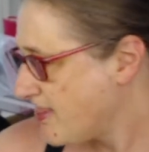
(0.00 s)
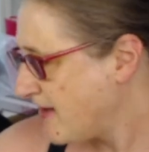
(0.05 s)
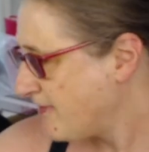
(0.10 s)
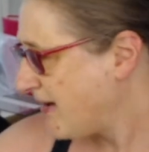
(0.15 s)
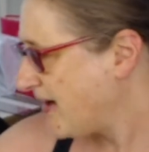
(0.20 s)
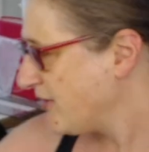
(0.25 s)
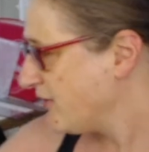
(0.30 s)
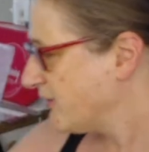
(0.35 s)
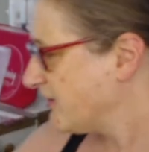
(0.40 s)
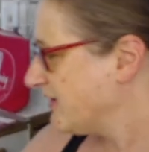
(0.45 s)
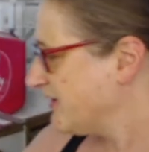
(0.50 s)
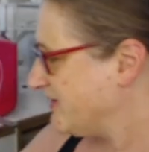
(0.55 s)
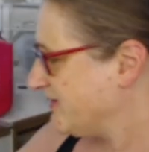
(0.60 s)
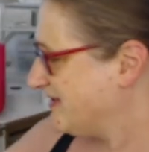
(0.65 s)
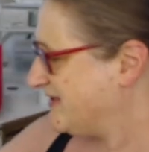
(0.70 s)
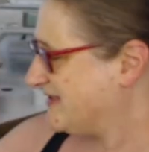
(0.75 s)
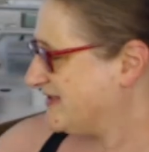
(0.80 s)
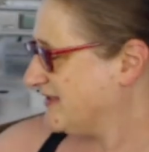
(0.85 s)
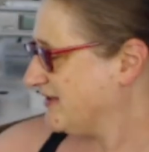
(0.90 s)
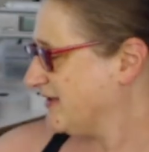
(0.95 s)
I might look a
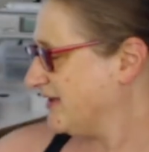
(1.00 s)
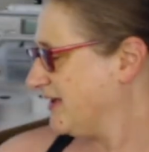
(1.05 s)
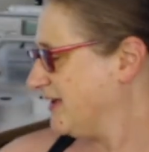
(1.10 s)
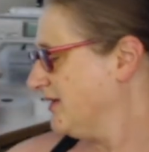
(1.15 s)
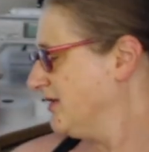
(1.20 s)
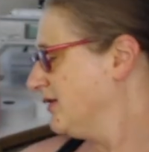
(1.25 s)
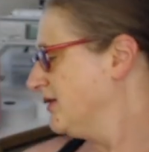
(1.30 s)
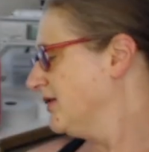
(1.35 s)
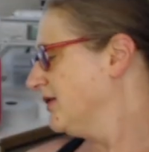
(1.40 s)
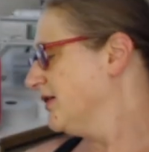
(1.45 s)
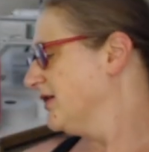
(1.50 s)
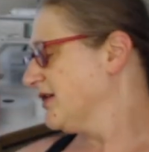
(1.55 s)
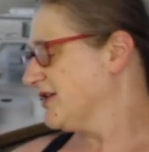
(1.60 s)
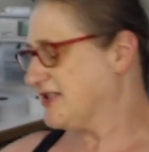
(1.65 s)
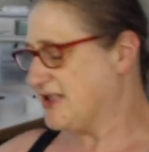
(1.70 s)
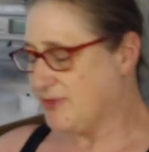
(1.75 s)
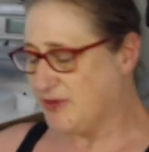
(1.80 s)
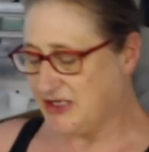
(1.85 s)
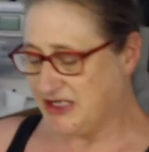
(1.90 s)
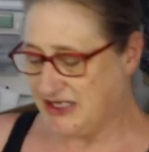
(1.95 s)
little silly.
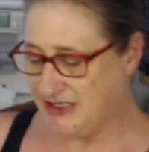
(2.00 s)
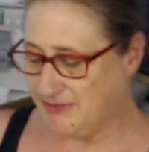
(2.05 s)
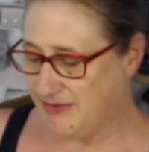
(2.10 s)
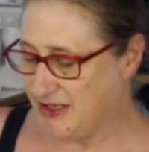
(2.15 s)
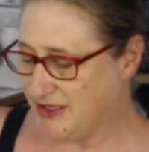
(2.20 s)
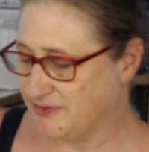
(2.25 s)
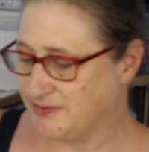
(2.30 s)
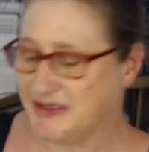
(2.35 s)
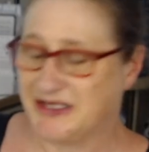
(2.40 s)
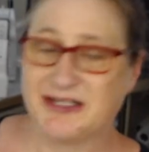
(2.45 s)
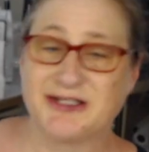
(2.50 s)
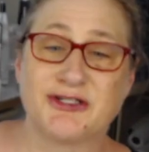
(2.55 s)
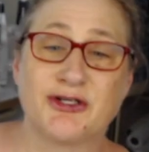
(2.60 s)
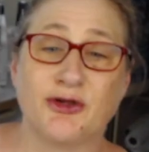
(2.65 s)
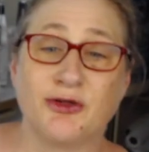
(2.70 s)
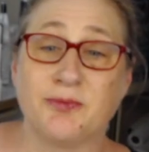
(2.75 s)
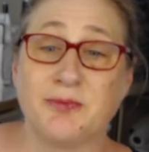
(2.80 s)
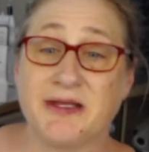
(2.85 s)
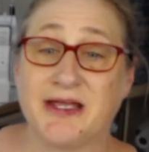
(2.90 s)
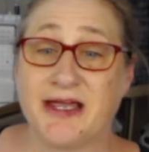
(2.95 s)
Someone emailed me and
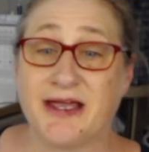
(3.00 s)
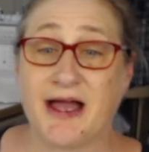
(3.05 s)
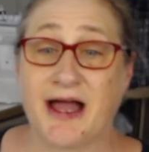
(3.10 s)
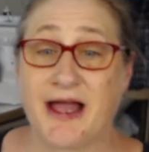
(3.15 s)
told me